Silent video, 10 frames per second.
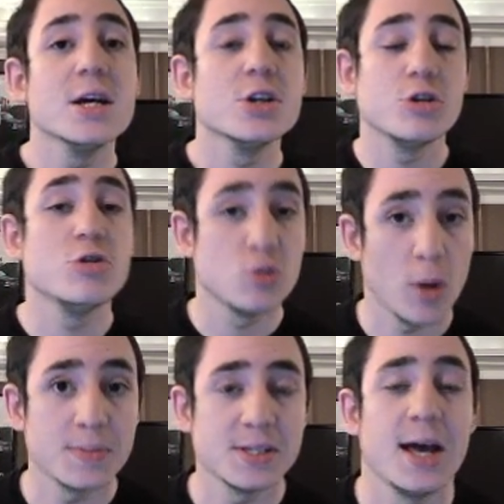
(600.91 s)
to
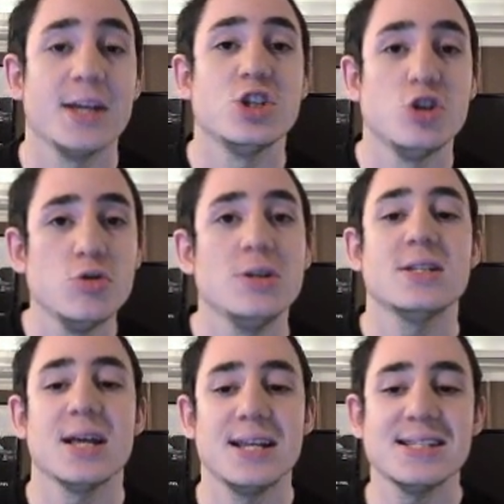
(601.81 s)
swap sides. You need to
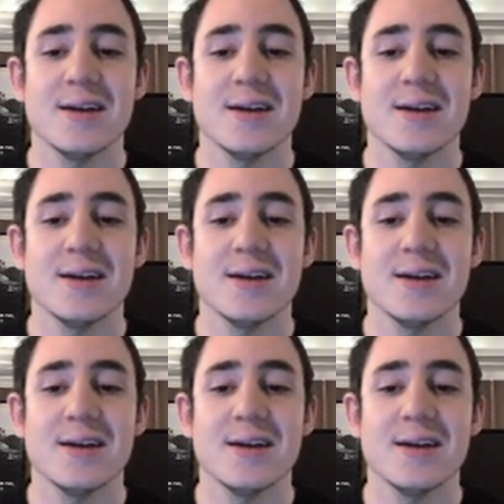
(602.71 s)
at least have